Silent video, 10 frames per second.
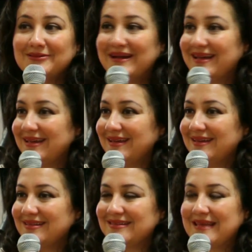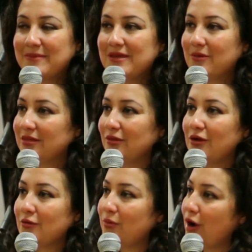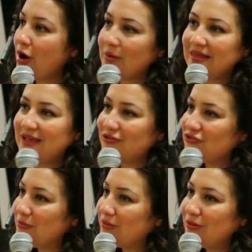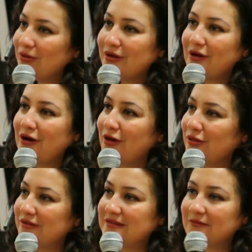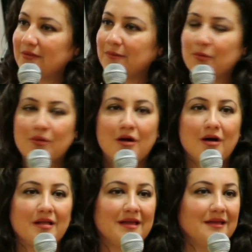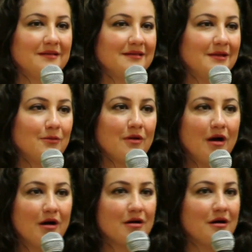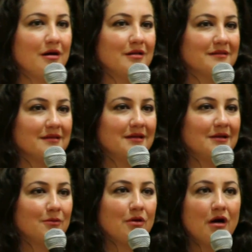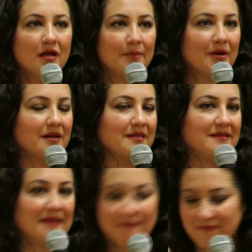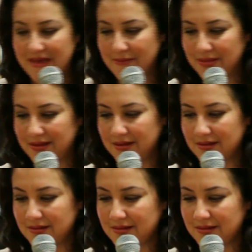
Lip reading: right? The same thing with the Lord. Our relationship with the Lord all looks different, but we're all his. We're all called. We're all a part of the same family.